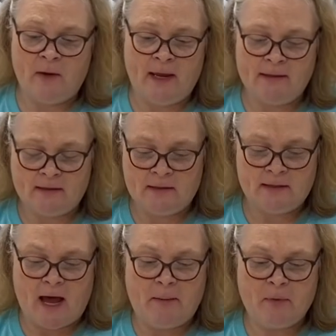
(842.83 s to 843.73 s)
all the
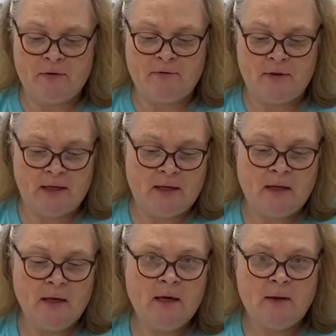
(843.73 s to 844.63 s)
way at the top
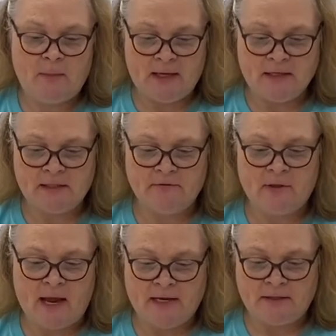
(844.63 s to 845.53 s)
of the
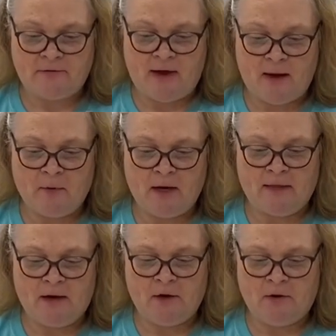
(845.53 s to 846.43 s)
piece of light
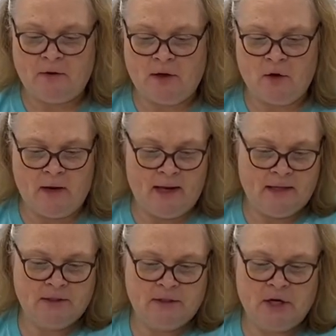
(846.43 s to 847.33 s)
fabric there. You
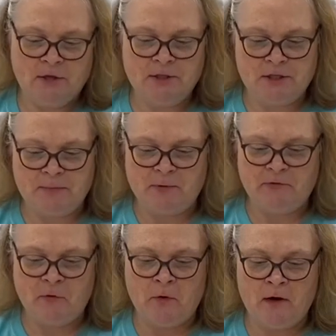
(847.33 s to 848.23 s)
can go ahead and
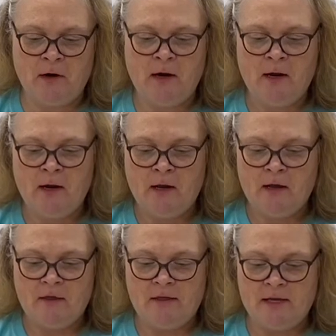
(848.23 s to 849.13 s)
start just before
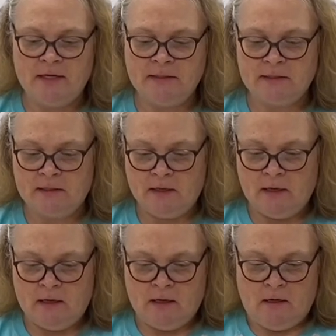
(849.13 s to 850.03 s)

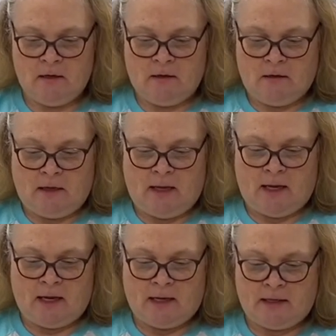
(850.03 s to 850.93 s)
this,
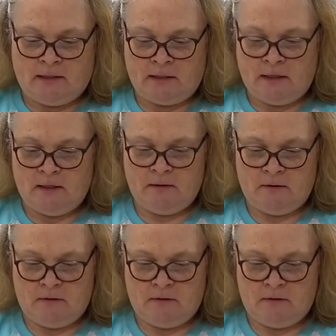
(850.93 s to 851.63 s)
and